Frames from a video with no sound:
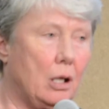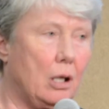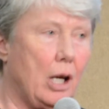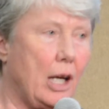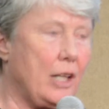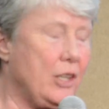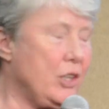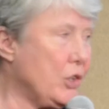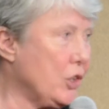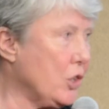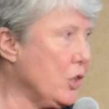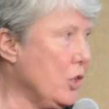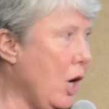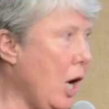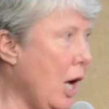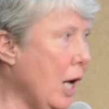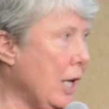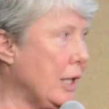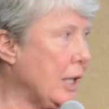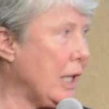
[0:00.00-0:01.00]
and it's
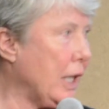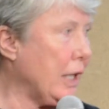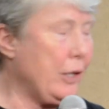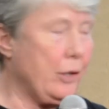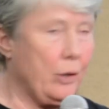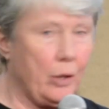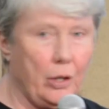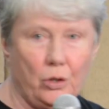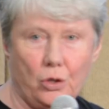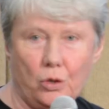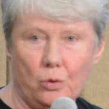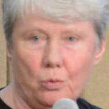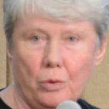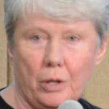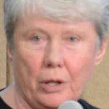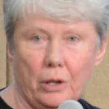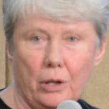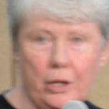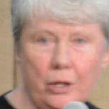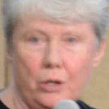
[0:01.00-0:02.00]
not, it's
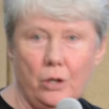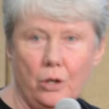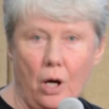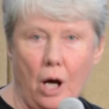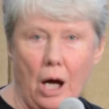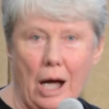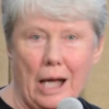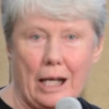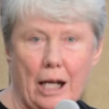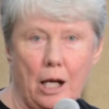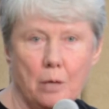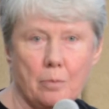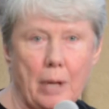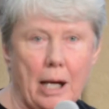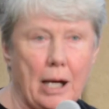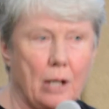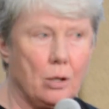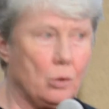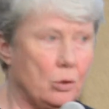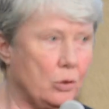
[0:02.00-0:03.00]
really not
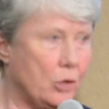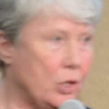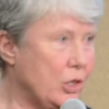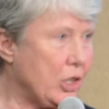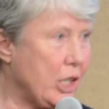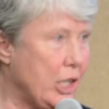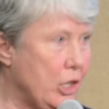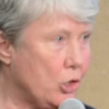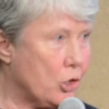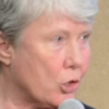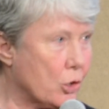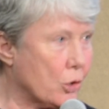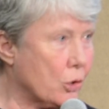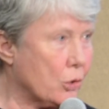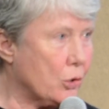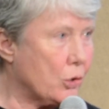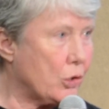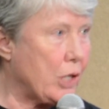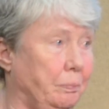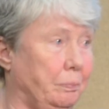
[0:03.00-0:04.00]
about the
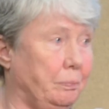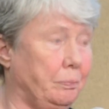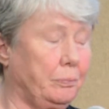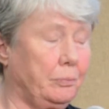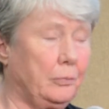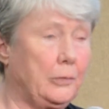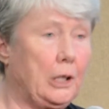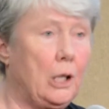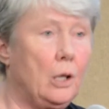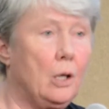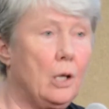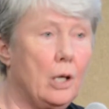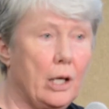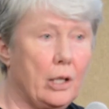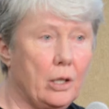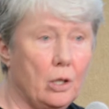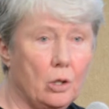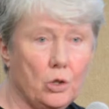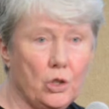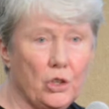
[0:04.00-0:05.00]
teachers.
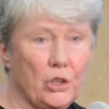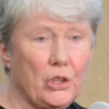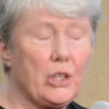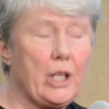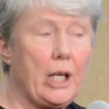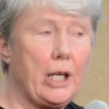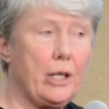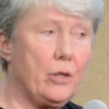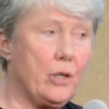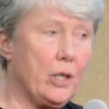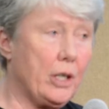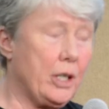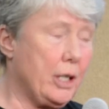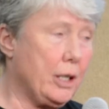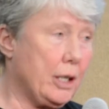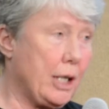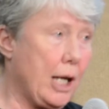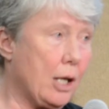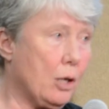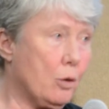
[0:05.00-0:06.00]
And I'll just say that
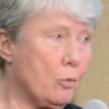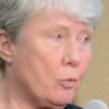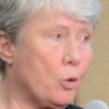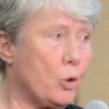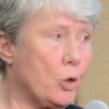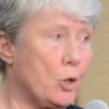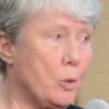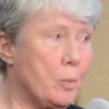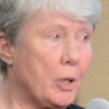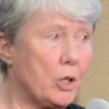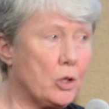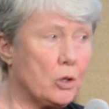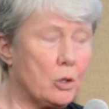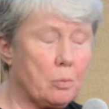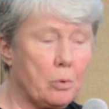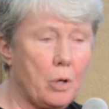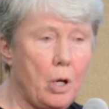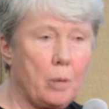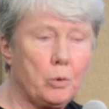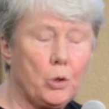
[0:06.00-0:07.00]
in California, because of
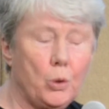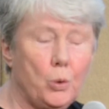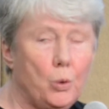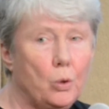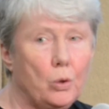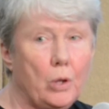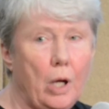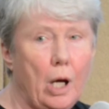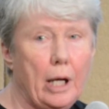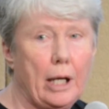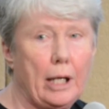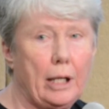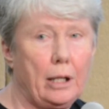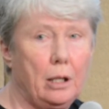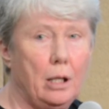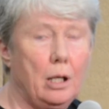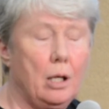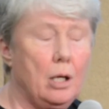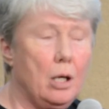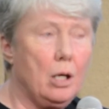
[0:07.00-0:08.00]
Prop
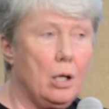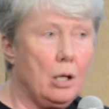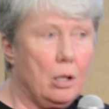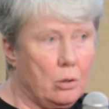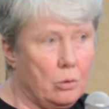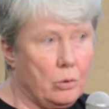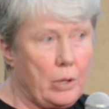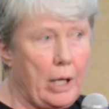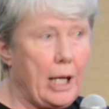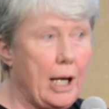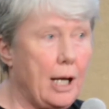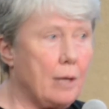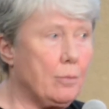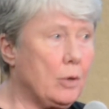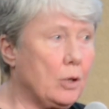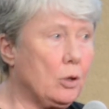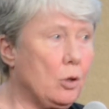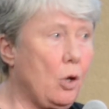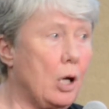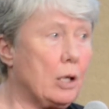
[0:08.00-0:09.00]
209, they have
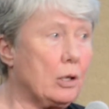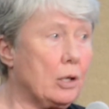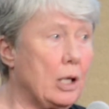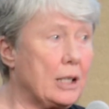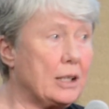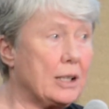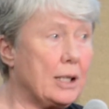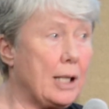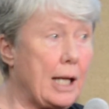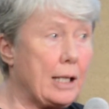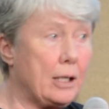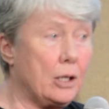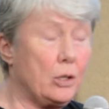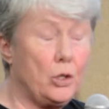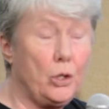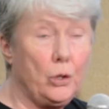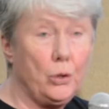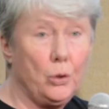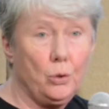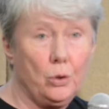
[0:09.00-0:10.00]
a lot less
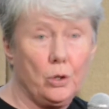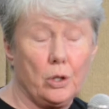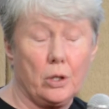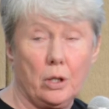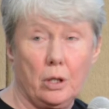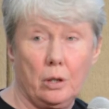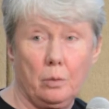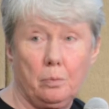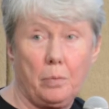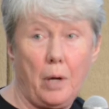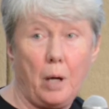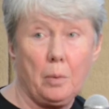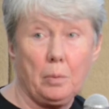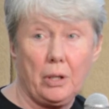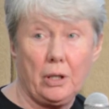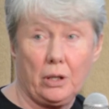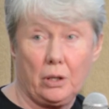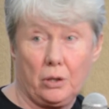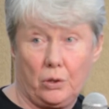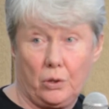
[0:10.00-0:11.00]
latitude, the
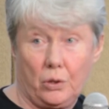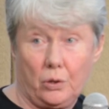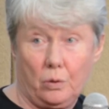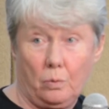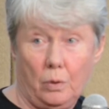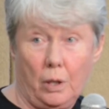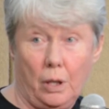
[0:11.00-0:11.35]
public's